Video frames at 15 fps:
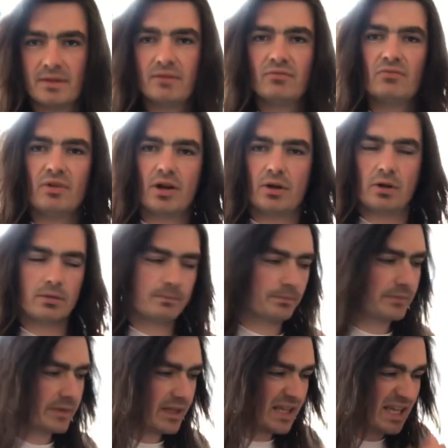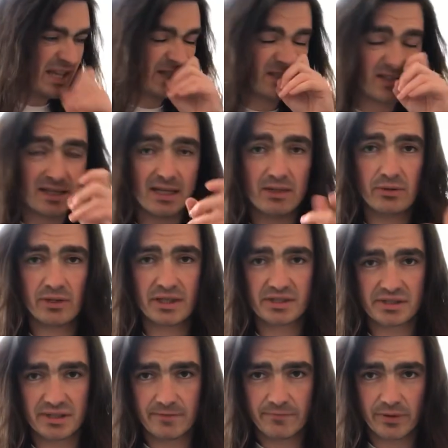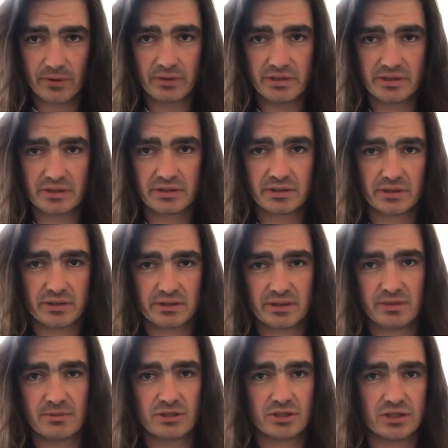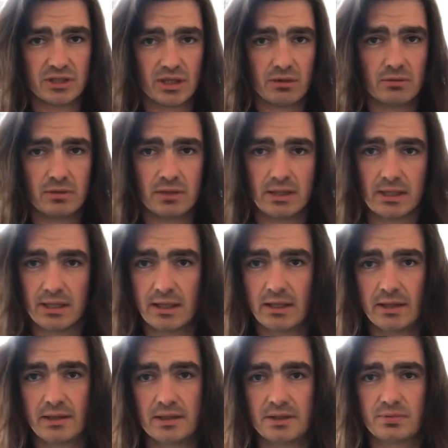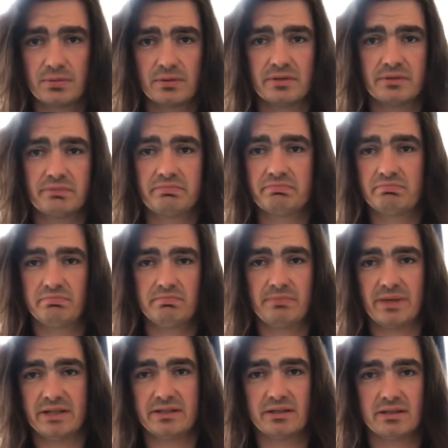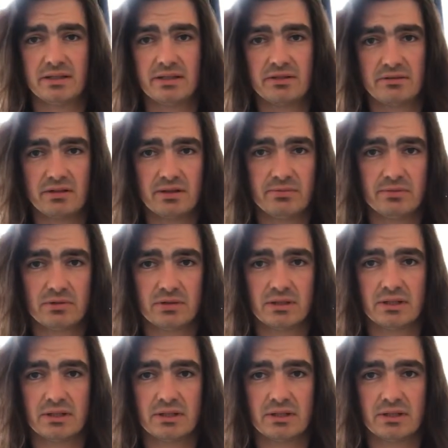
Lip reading: Right on. Hey, if anyone has any info on these guitars, give me a shout. This one's basically incredible.